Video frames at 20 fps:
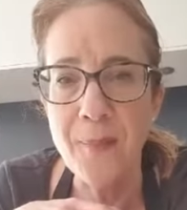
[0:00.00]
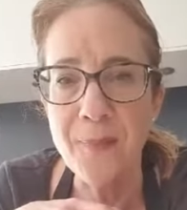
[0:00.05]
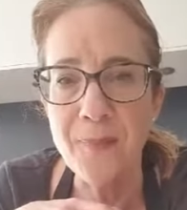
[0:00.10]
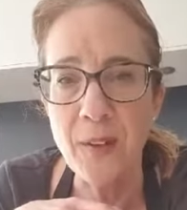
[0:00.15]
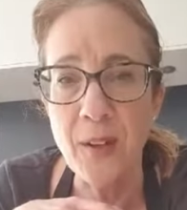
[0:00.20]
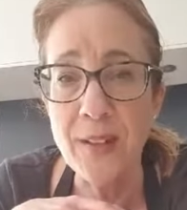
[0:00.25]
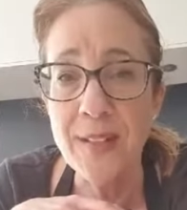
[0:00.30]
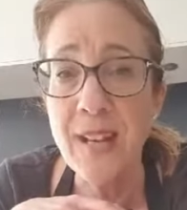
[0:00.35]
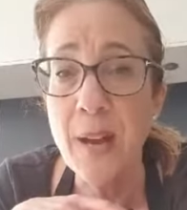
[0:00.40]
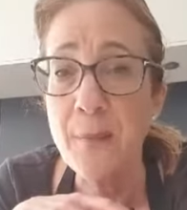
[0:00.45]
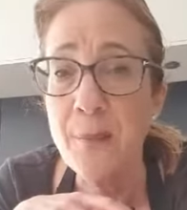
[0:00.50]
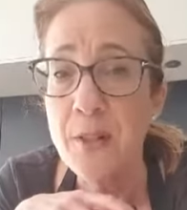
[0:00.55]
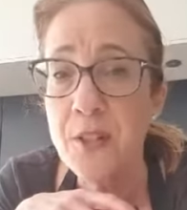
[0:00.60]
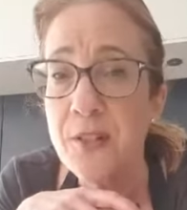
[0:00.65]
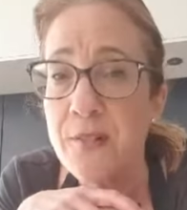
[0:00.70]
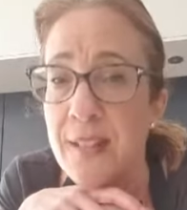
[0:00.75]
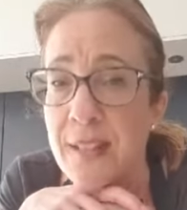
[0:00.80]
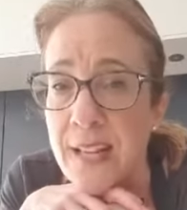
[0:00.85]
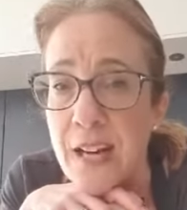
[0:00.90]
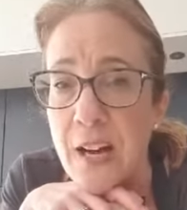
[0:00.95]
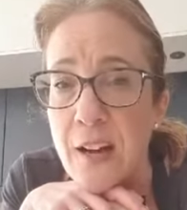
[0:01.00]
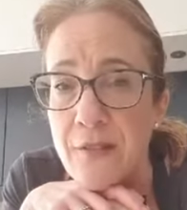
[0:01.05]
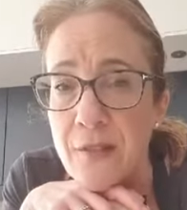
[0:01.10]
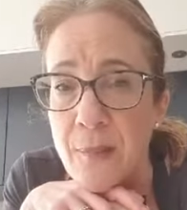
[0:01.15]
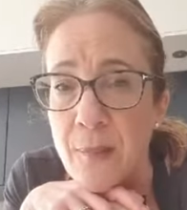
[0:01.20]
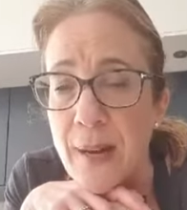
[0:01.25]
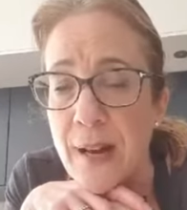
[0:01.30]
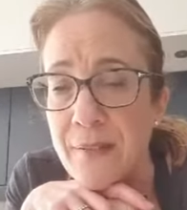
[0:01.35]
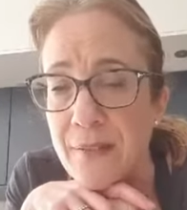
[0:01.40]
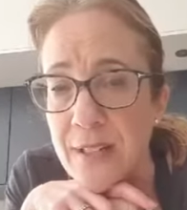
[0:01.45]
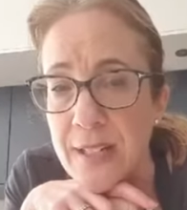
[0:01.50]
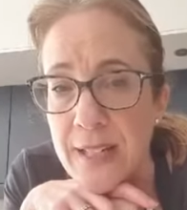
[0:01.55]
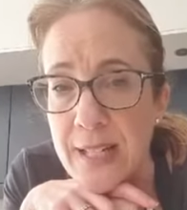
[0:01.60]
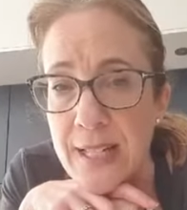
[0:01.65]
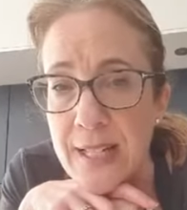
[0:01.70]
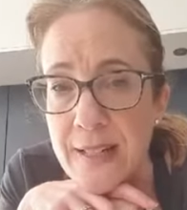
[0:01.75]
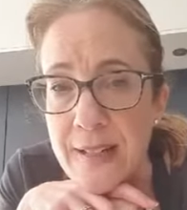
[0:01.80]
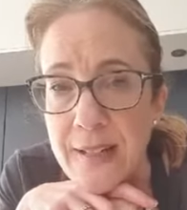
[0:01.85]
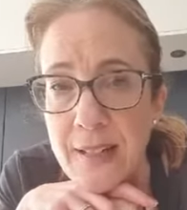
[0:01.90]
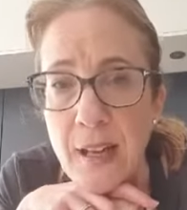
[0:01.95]
Temperature in the oven, Pavan,
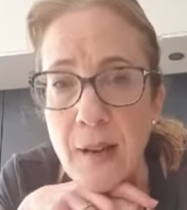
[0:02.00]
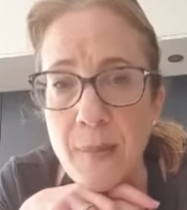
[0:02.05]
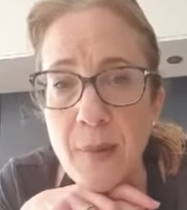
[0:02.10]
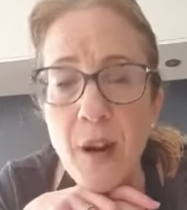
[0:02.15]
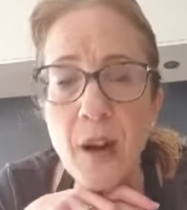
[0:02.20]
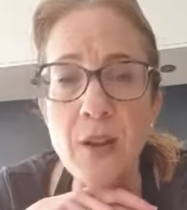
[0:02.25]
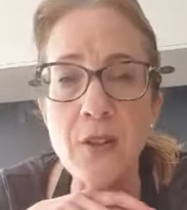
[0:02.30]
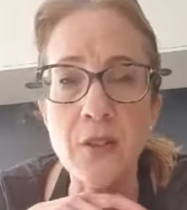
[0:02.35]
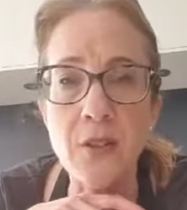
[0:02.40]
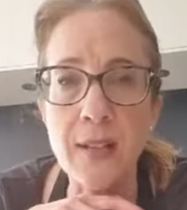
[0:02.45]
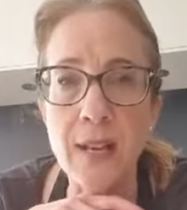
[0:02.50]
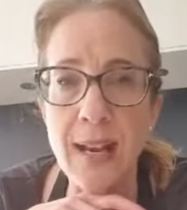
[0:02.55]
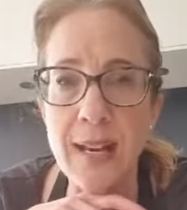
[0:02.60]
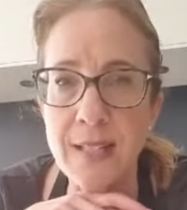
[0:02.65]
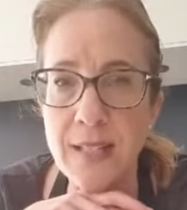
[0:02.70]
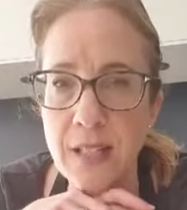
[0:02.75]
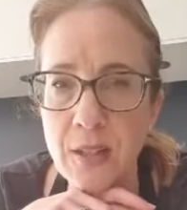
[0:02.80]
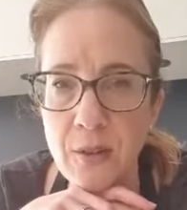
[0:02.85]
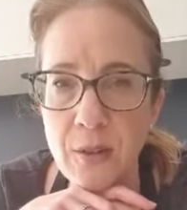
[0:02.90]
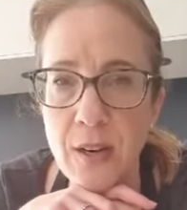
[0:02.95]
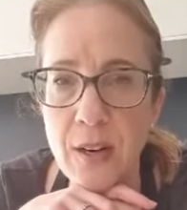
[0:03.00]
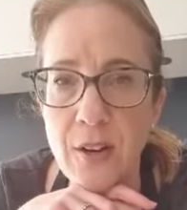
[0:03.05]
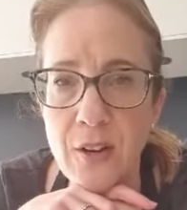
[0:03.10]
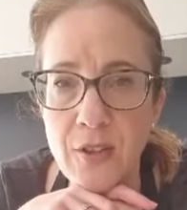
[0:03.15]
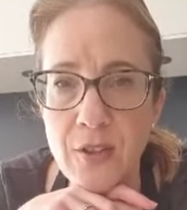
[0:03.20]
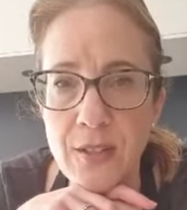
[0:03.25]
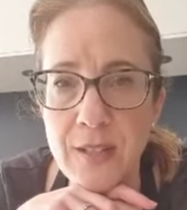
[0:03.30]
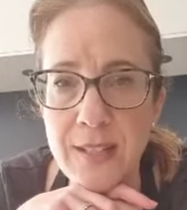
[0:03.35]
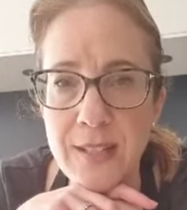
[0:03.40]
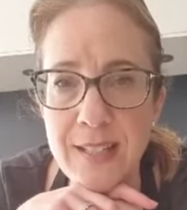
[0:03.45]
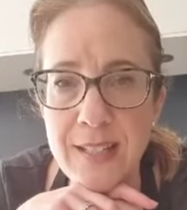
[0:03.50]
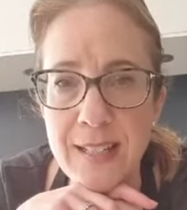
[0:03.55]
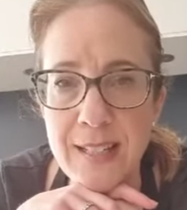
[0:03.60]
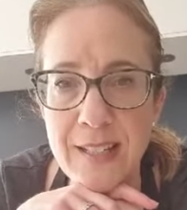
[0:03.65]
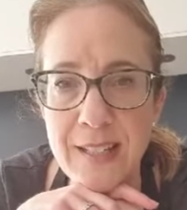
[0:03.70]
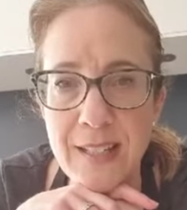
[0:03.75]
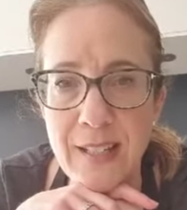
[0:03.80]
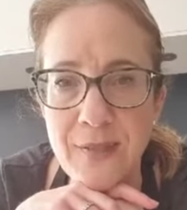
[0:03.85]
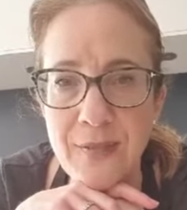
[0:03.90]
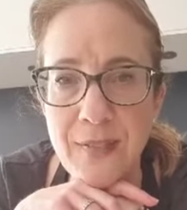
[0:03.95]
is 180 or
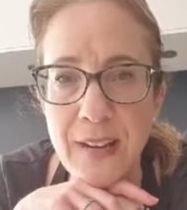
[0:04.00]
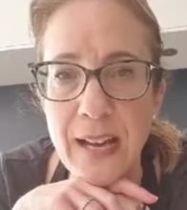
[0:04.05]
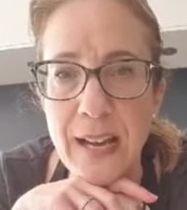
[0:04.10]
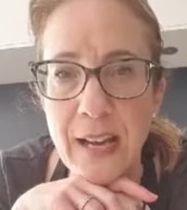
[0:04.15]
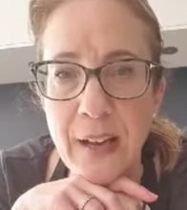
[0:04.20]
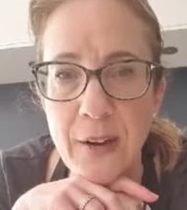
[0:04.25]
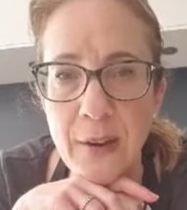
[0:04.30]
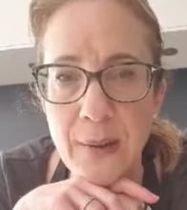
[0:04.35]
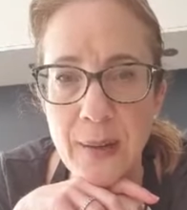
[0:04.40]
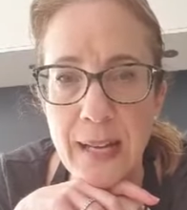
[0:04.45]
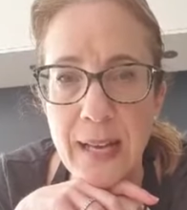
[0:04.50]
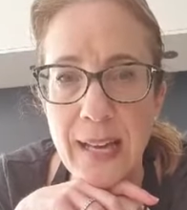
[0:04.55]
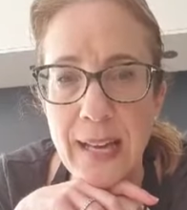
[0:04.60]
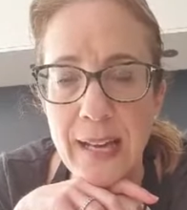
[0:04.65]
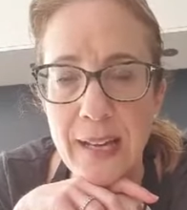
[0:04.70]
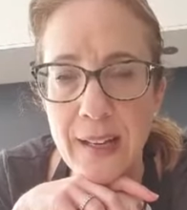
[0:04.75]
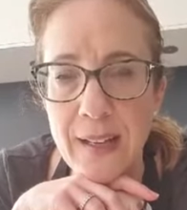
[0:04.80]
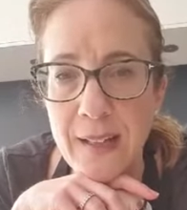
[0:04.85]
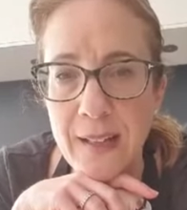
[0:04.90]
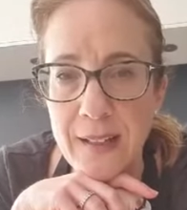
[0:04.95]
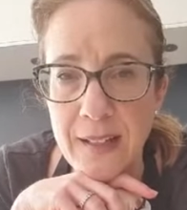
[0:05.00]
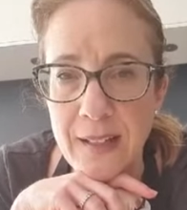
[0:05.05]
160 fan, okay?